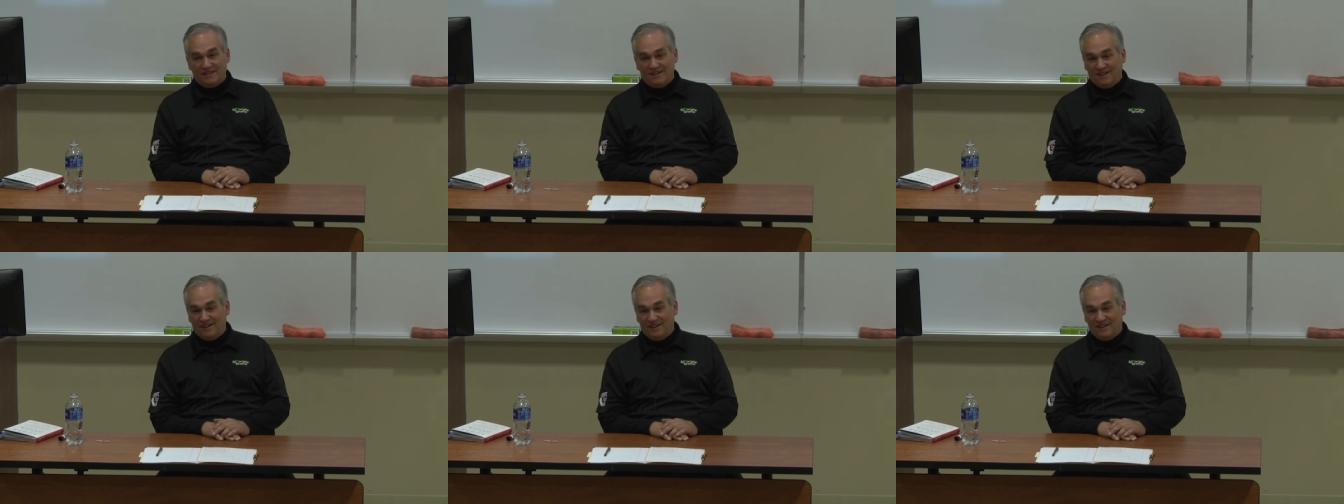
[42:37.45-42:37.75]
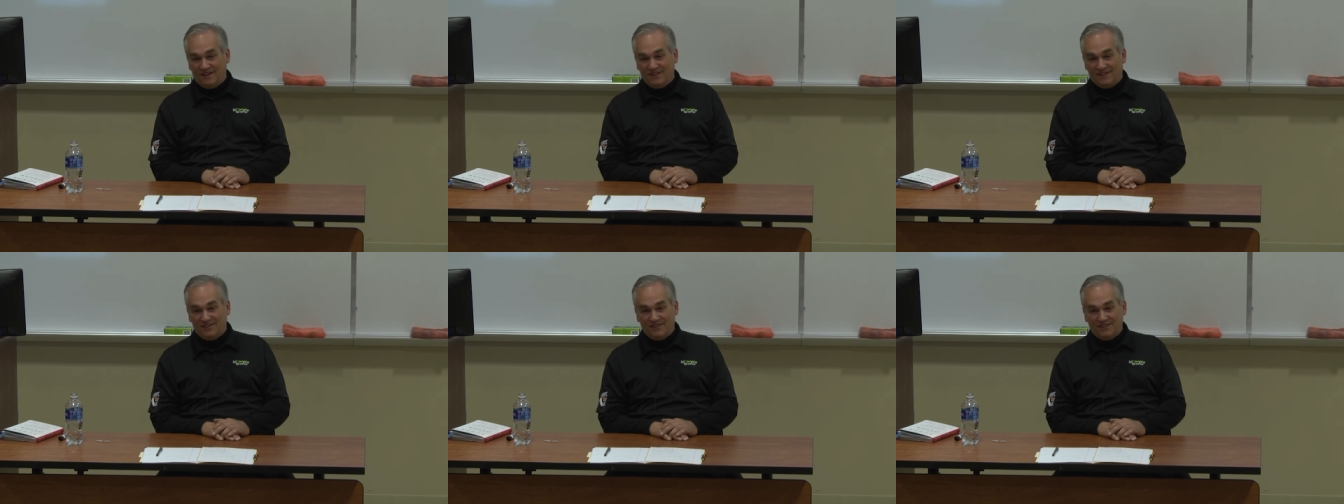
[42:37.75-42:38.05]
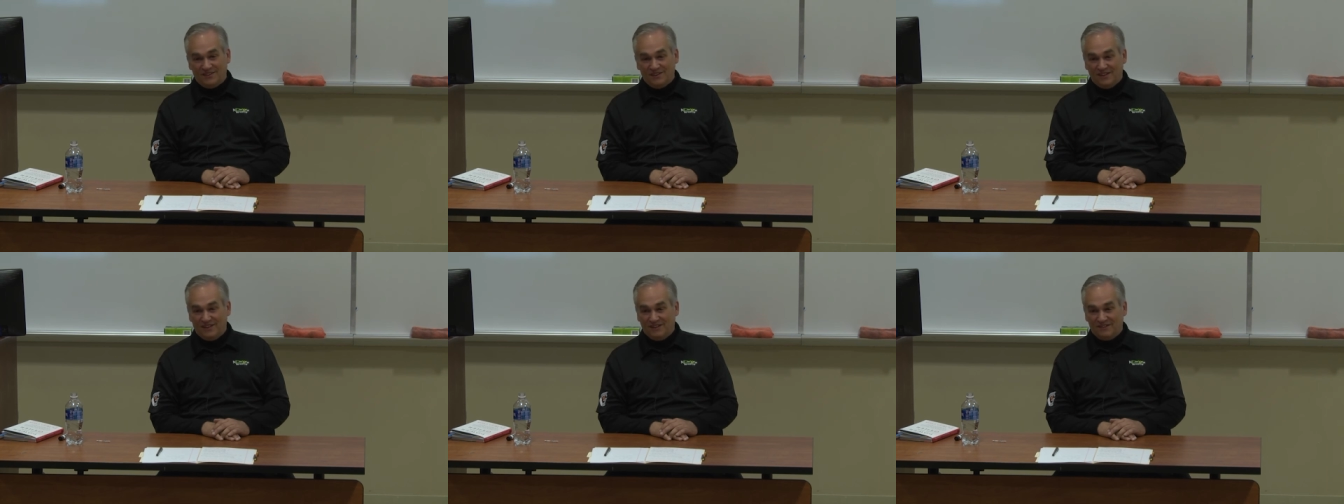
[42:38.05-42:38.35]
Uh,
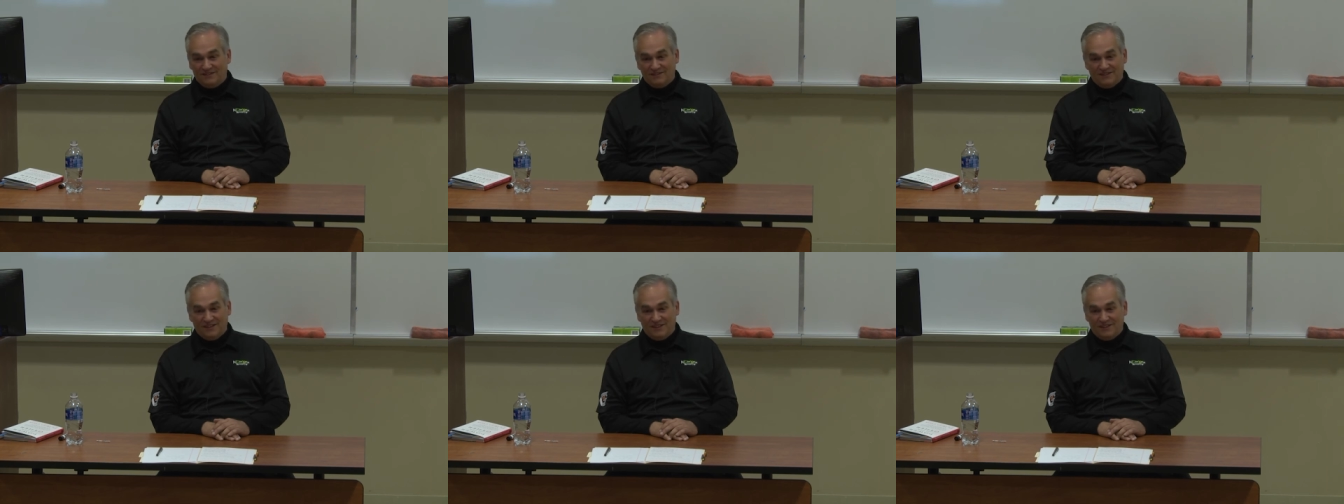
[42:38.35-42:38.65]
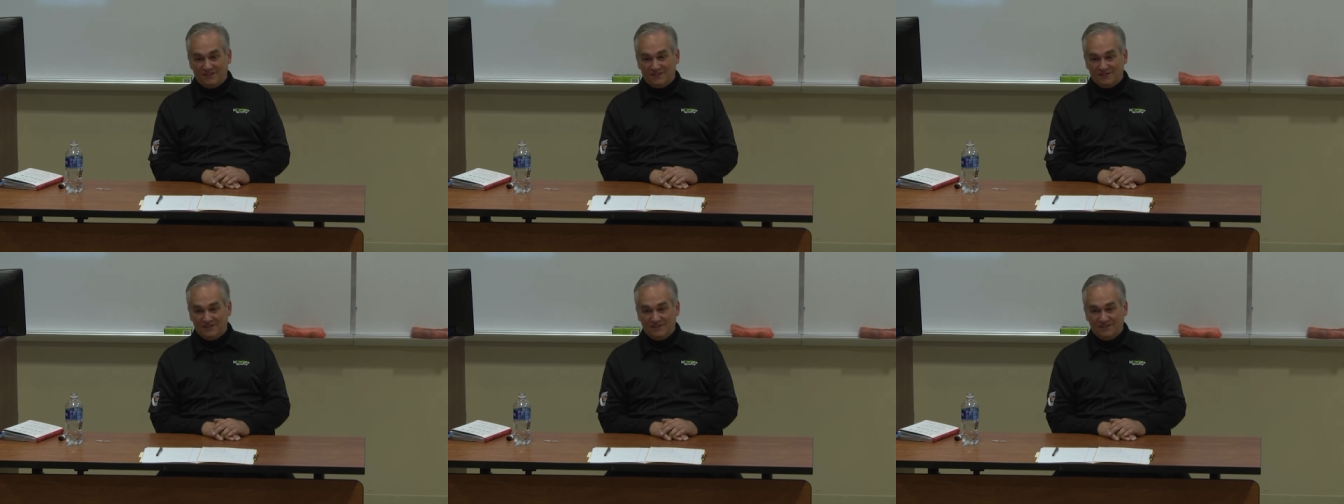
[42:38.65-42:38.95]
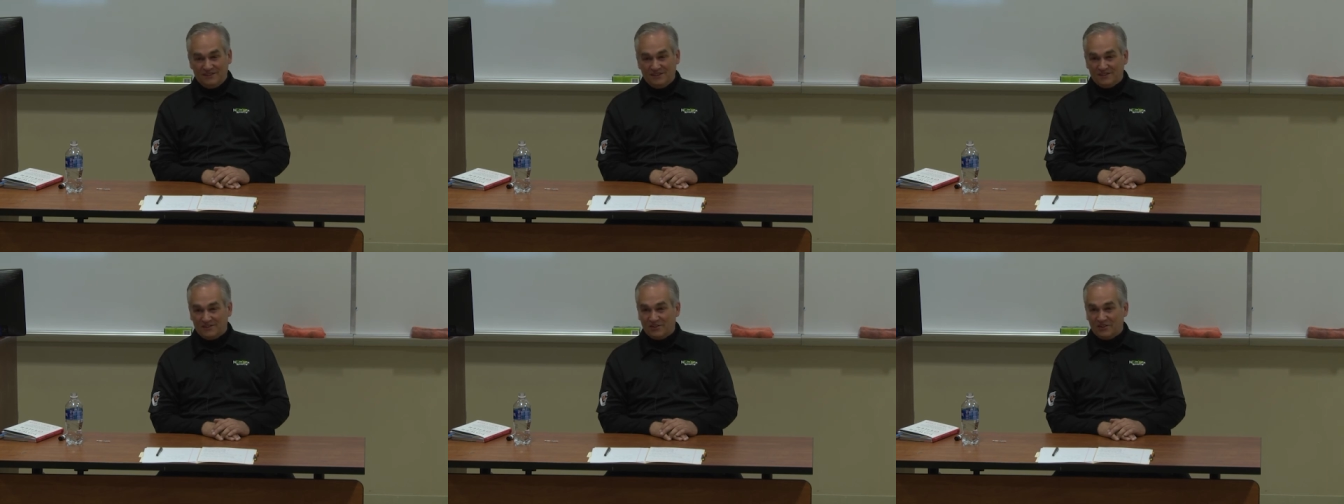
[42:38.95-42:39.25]
they, they,
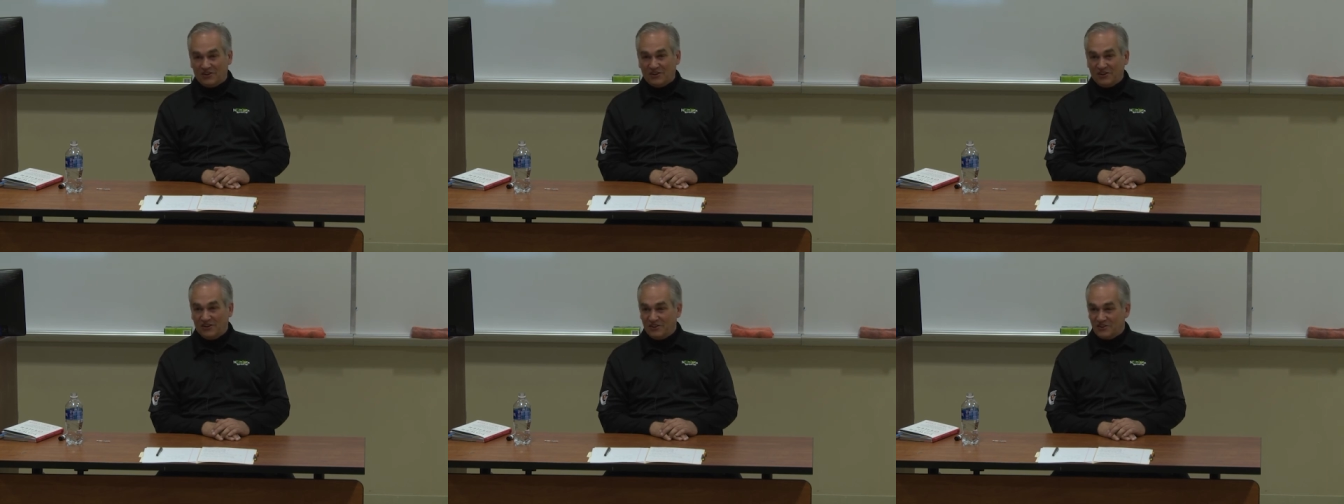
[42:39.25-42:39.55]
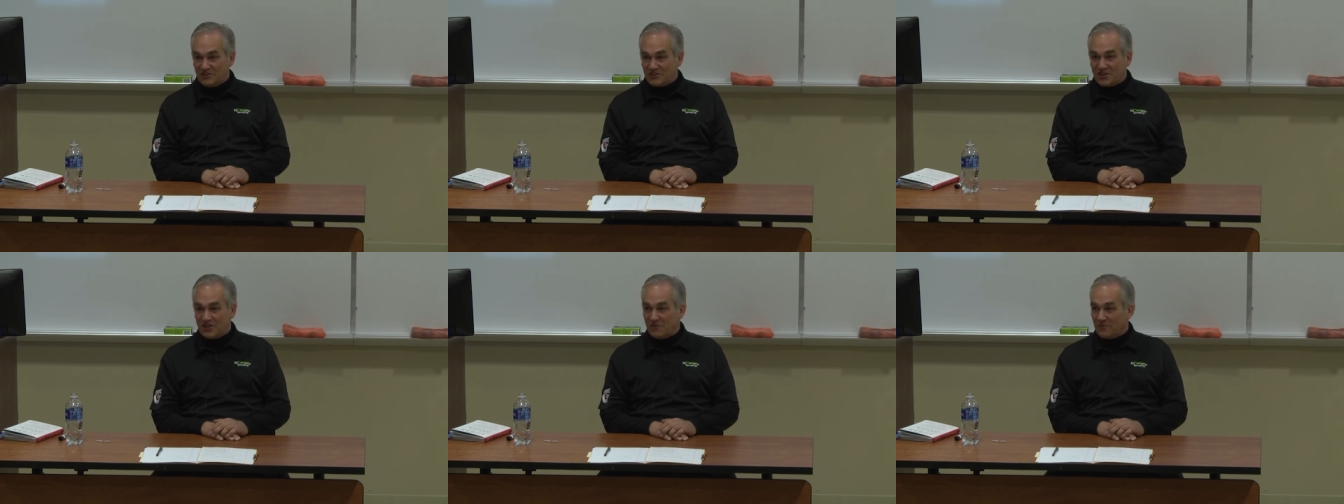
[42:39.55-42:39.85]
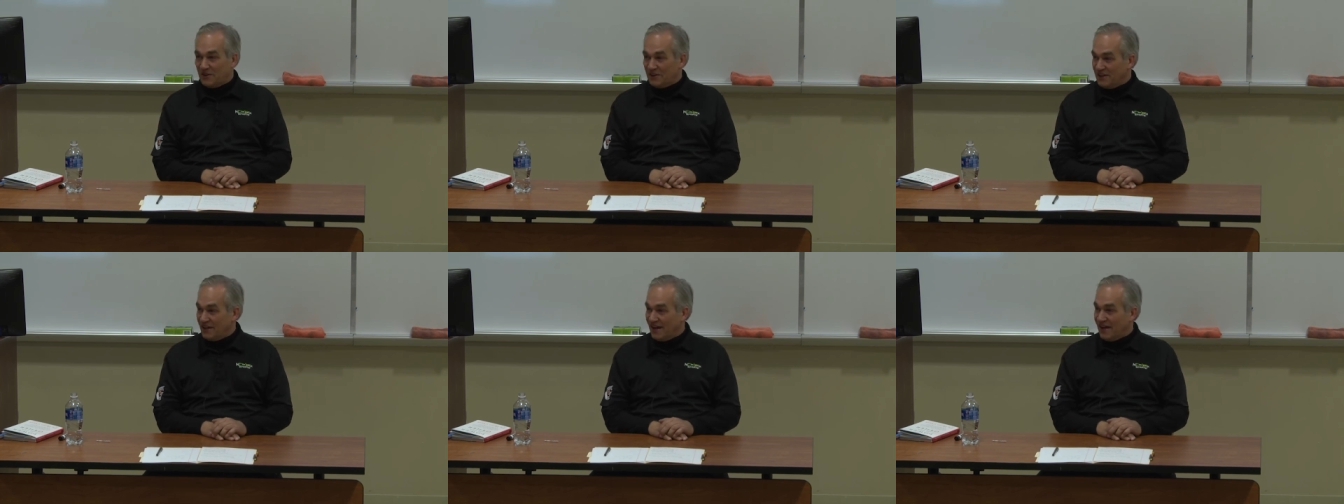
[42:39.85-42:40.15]
they took it on the
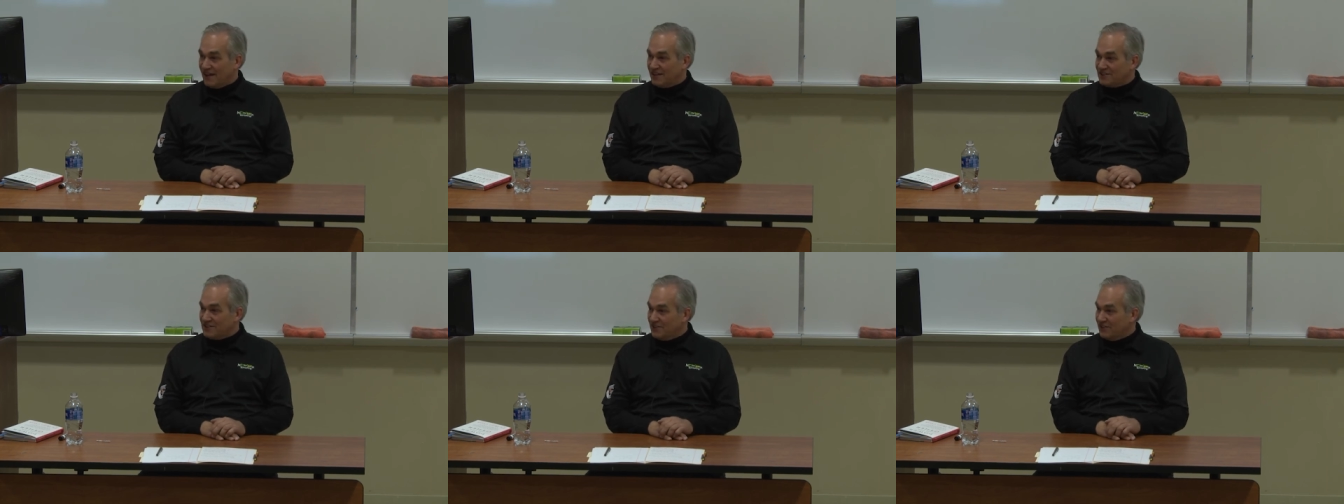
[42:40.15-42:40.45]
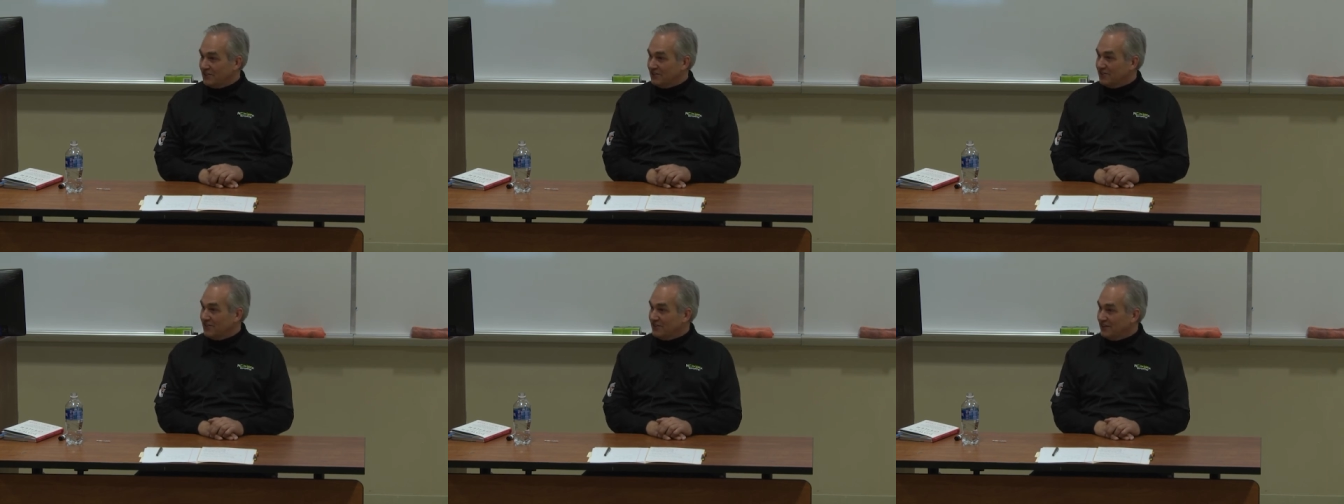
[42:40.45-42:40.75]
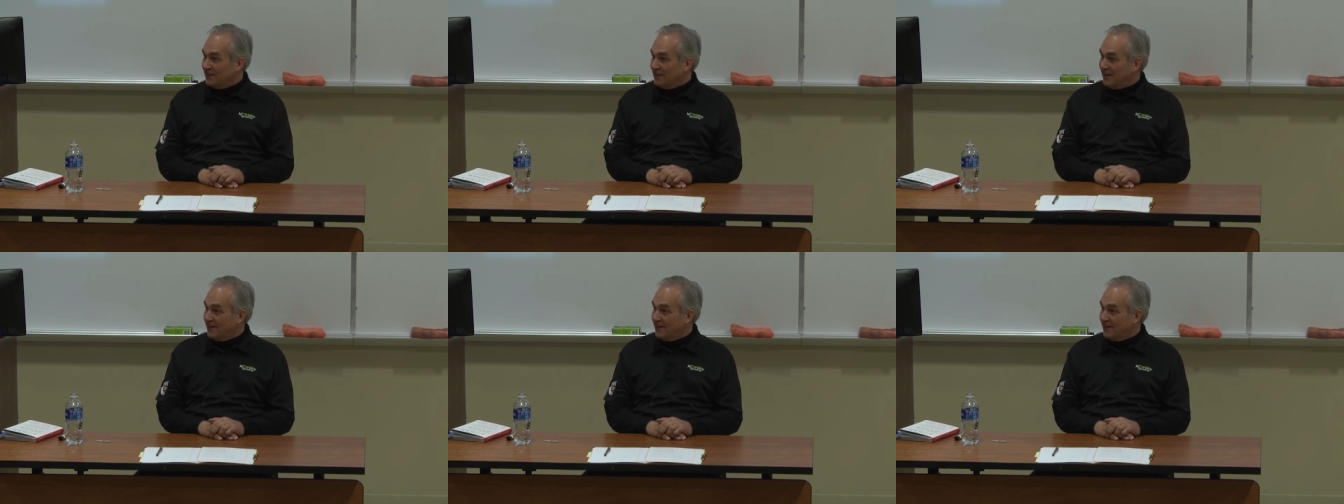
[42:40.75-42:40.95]
chin when they had to,